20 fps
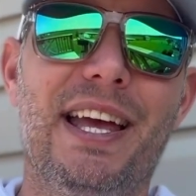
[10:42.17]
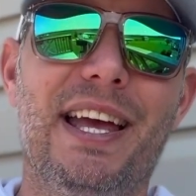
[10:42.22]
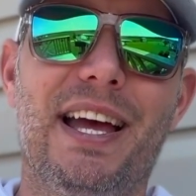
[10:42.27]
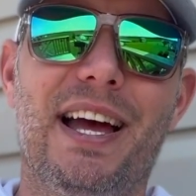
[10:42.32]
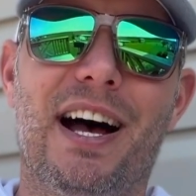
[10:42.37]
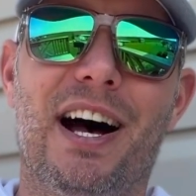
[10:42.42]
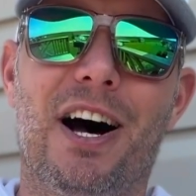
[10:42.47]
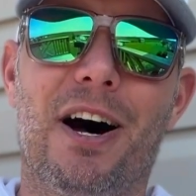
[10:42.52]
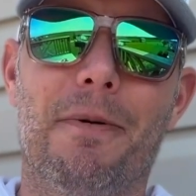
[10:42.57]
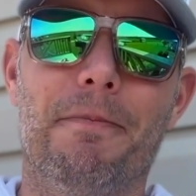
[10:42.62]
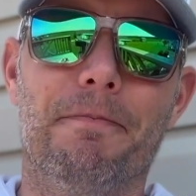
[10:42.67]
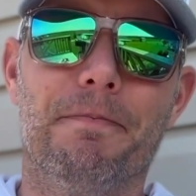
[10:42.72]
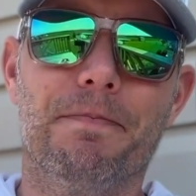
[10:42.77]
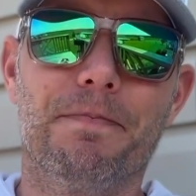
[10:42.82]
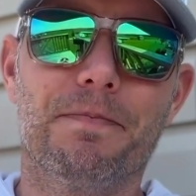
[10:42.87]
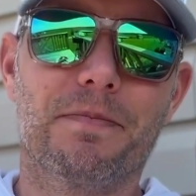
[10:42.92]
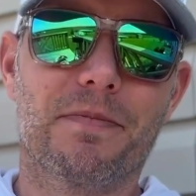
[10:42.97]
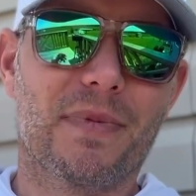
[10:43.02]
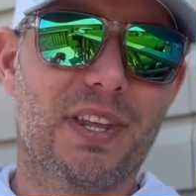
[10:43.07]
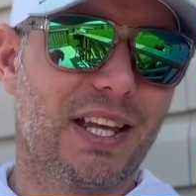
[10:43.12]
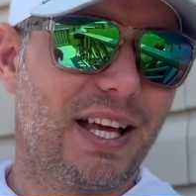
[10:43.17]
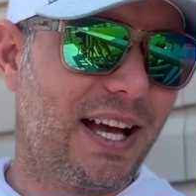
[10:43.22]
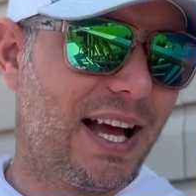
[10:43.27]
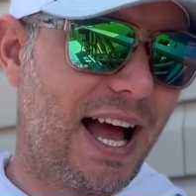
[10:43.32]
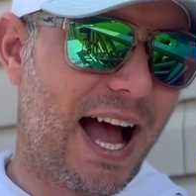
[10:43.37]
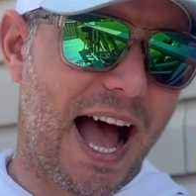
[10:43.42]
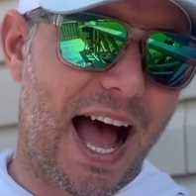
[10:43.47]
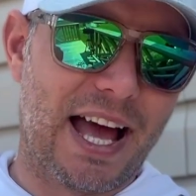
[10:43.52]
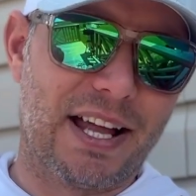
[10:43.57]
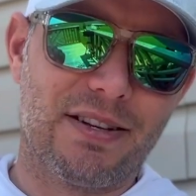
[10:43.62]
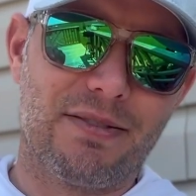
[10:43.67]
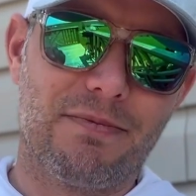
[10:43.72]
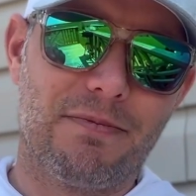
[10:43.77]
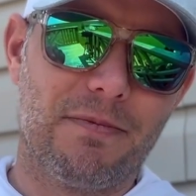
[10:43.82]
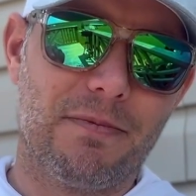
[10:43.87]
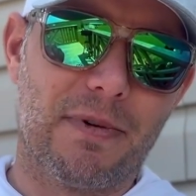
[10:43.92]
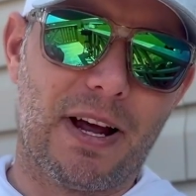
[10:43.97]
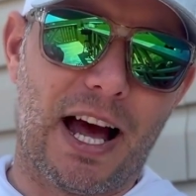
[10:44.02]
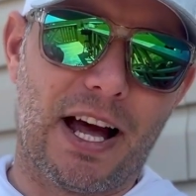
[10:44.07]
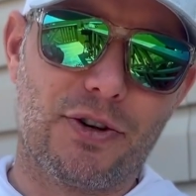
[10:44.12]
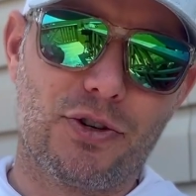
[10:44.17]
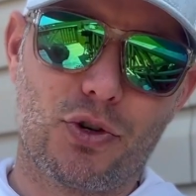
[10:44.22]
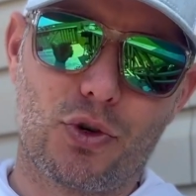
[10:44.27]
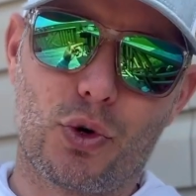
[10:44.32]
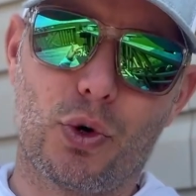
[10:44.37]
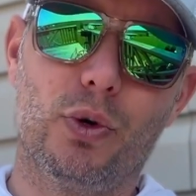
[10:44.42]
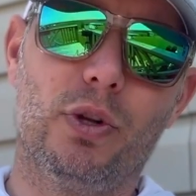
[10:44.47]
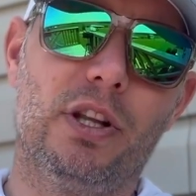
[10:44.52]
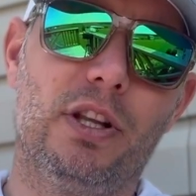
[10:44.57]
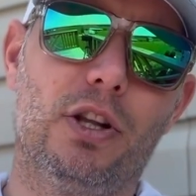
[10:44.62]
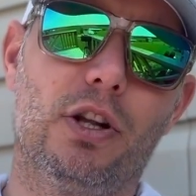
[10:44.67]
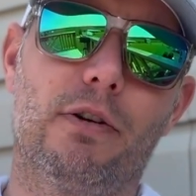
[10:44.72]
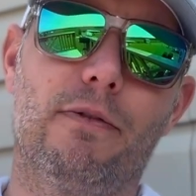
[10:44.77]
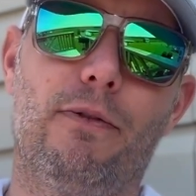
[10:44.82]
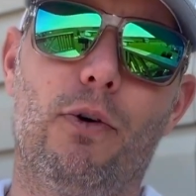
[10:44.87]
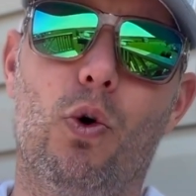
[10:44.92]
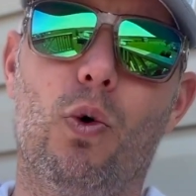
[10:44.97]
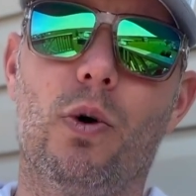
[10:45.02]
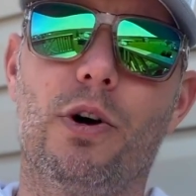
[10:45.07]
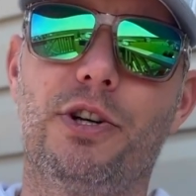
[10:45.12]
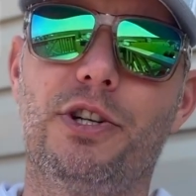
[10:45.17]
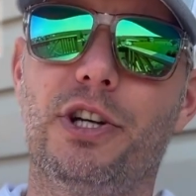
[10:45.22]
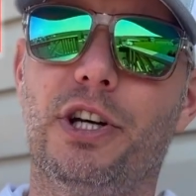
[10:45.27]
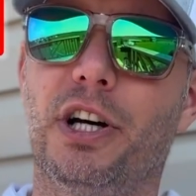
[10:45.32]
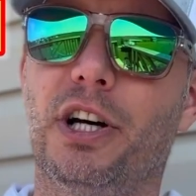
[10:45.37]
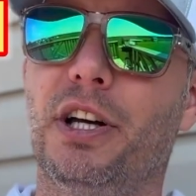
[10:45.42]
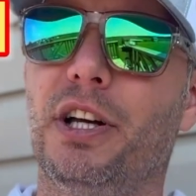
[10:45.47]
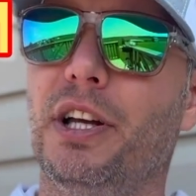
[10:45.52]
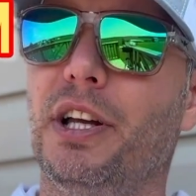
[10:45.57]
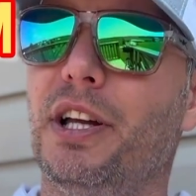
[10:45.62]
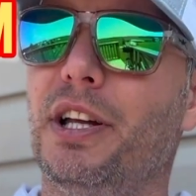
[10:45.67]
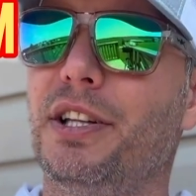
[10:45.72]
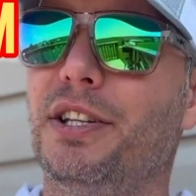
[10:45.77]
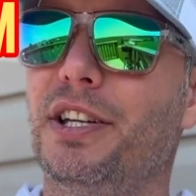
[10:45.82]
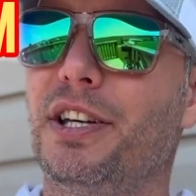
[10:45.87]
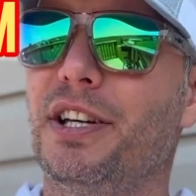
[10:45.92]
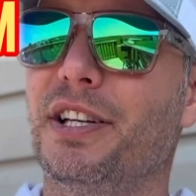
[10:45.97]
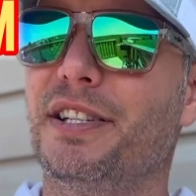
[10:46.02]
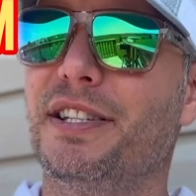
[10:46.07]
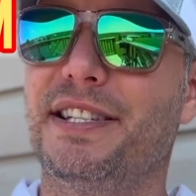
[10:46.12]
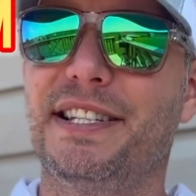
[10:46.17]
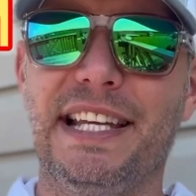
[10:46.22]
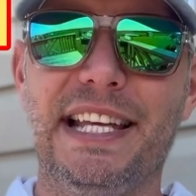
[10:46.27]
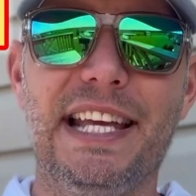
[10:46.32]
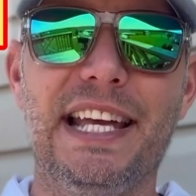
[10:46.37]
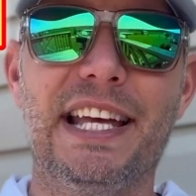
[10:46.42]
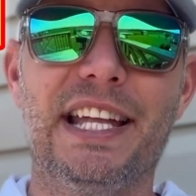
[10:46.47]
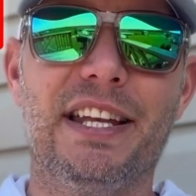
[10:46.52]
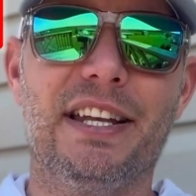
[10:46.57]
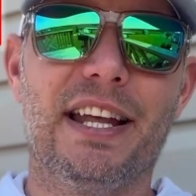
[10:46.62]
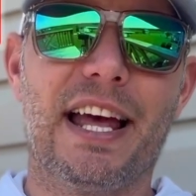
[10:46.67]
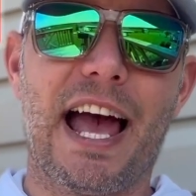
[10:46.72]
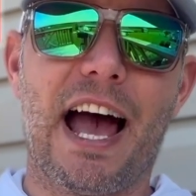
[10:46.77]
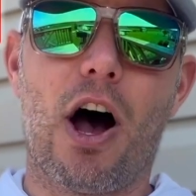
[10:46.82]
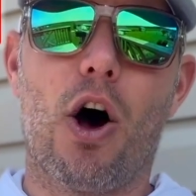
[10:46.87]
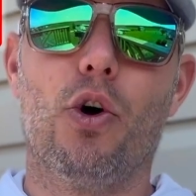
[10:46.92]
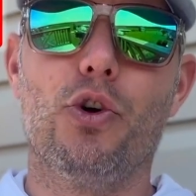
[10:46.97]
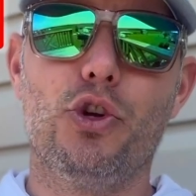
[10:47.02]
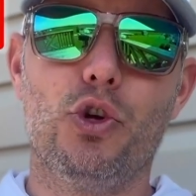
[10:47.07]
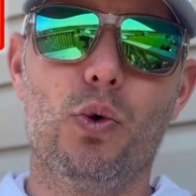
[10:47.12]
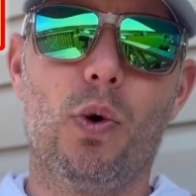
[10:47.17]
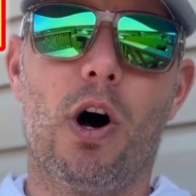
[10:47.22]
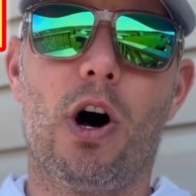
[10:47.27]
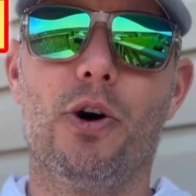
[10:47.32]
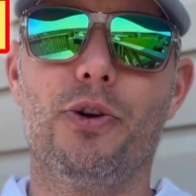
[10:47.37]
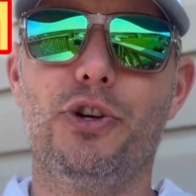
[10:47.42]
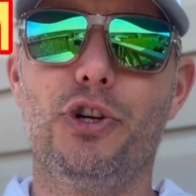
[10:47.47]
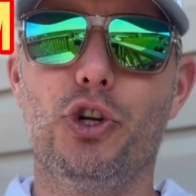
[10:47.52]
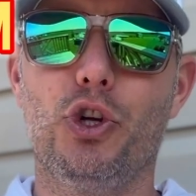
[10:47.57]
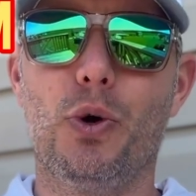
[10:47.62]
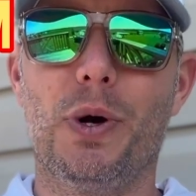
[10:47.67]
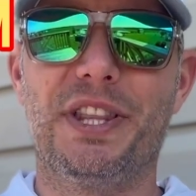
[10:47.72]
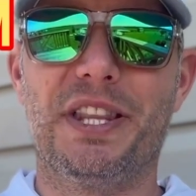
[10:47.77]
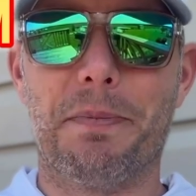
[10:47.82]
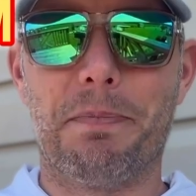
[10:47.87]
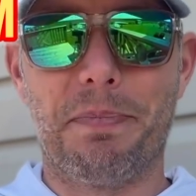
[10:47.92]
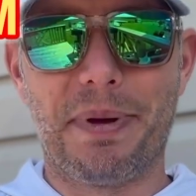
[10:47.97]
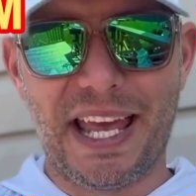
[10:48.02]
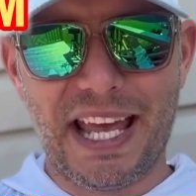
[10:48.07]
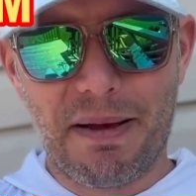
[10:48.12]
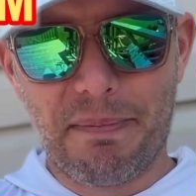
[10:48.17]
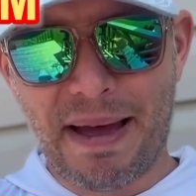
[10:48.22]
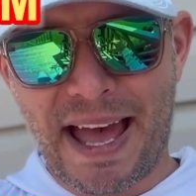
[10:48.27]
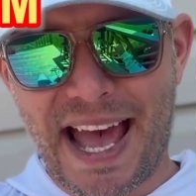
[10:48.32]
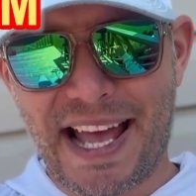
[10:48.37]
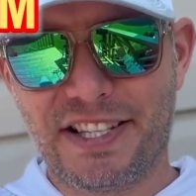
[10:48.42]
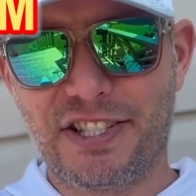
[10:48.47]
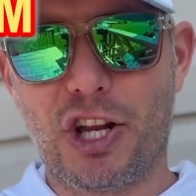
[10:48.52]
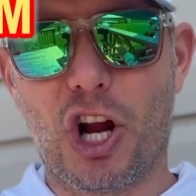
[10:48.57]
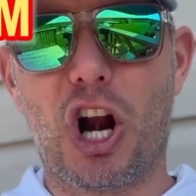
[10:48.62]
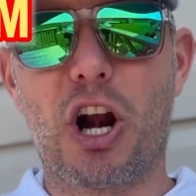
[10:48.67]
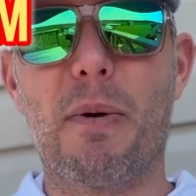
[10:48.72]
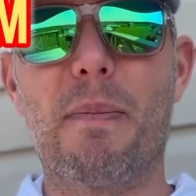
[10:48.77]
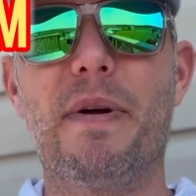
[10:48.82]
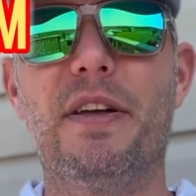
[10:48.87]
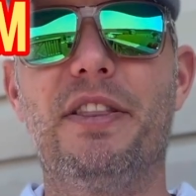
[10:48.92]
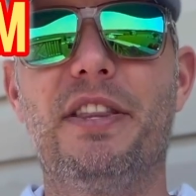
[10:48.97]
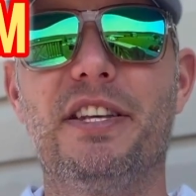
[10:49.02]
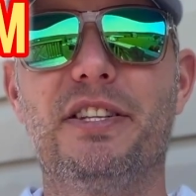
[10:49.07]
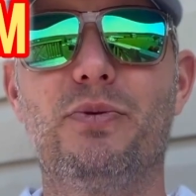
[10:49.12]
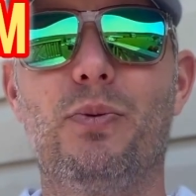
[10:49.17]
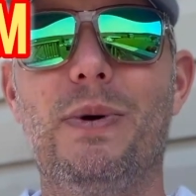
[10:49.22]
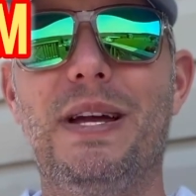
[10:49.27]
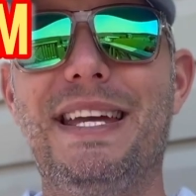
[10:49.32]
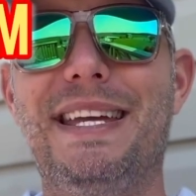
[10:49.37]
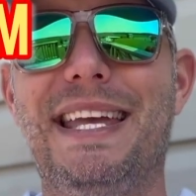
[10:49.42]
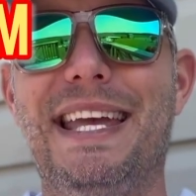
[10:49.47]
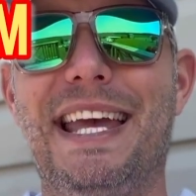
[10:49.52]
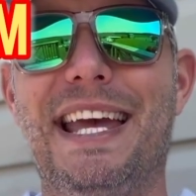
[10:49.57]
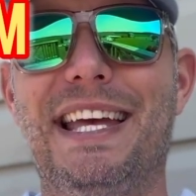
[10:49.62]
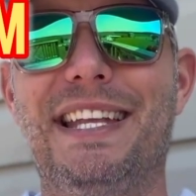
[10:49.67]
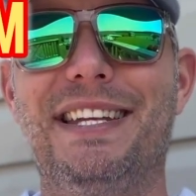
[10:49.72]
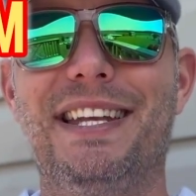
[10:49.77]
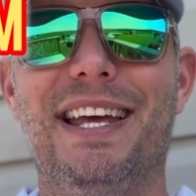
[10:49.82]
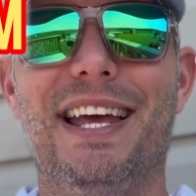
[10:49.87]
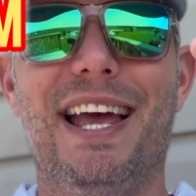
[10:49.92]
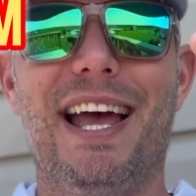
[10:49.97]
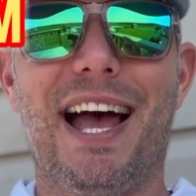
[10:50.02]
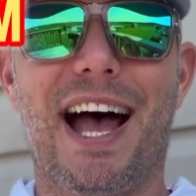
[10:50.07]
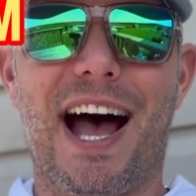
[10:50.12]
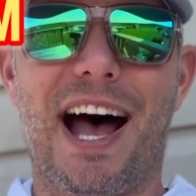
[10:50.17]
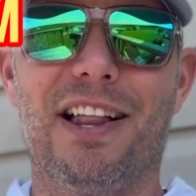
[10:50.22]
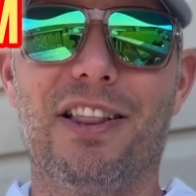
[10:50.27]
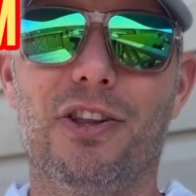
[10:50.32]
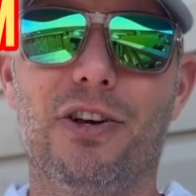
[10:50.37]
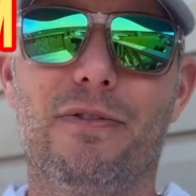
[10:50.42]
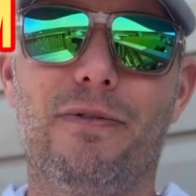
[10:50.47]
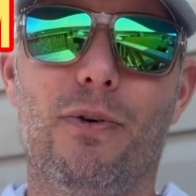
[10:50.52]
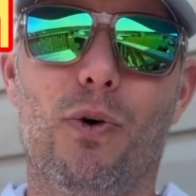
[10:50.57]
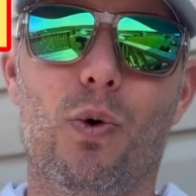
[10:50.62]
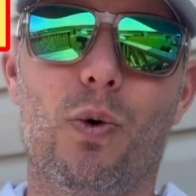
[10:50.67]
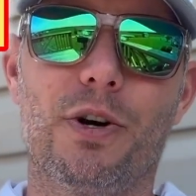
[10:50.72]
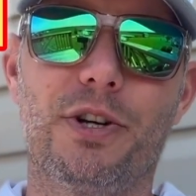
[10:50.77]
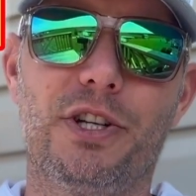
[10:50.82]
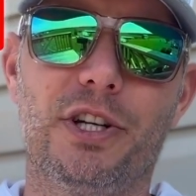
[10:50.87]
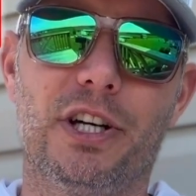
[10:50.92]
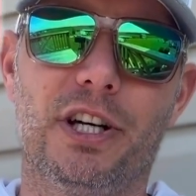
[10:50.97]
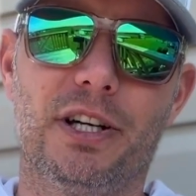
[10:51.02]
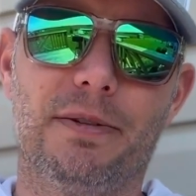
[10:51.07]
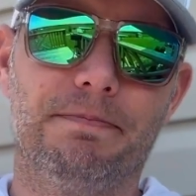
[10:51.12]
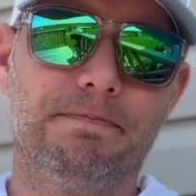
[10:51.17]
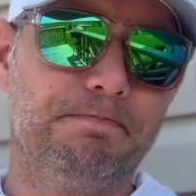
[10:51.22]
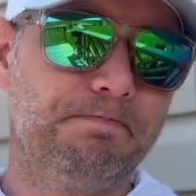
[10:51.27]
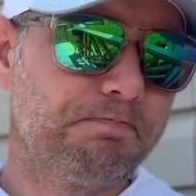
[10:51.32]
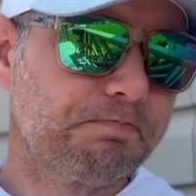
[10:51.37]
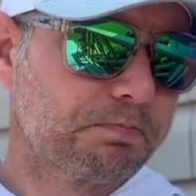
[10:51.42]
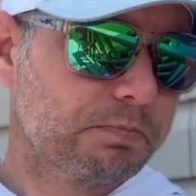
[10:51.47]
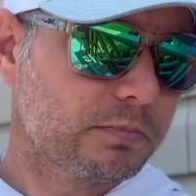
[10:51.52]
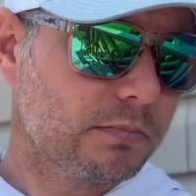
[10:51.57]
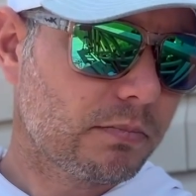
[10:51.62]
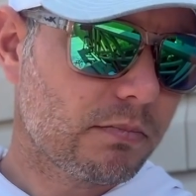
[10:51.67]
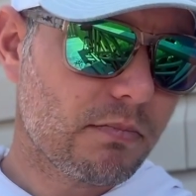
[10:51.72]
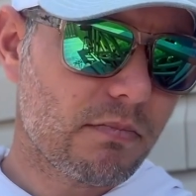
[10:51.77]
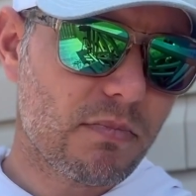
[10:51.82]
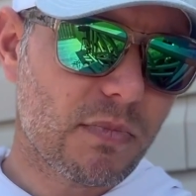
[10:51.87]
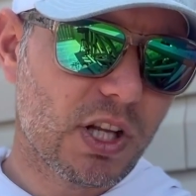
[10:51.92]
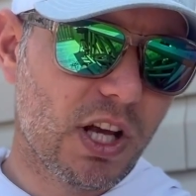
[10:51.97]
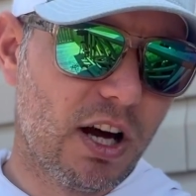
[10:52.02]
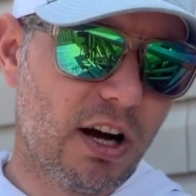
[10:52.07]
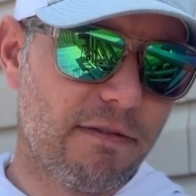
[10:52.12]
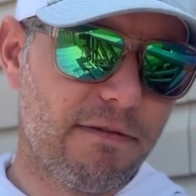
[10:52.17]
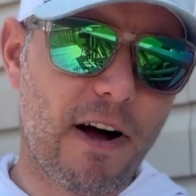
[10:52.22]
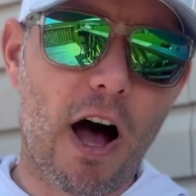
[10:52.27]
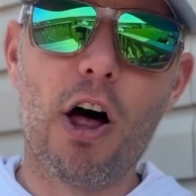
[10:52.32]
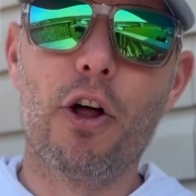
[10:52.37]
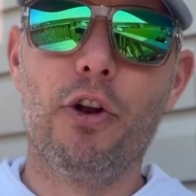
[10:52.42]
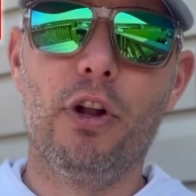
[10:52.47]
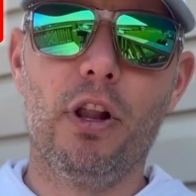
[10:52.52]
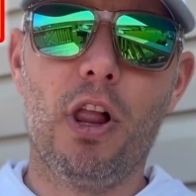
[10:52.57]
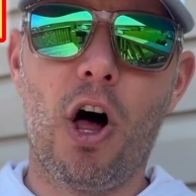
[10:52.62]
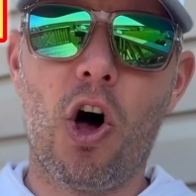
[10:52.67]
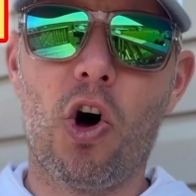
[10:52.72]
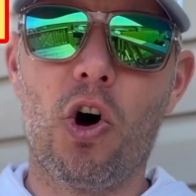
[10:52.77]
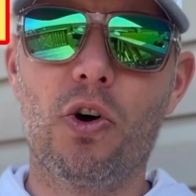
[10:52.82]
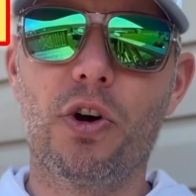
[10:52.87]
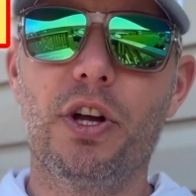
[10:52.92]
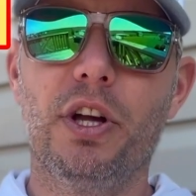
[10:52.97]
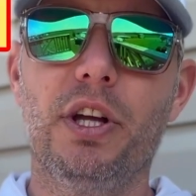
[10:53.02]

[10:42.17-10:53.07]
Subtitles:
I truly look forward to seeing how you all do at the Big Bass Tournament this weekend. I look forward to following along.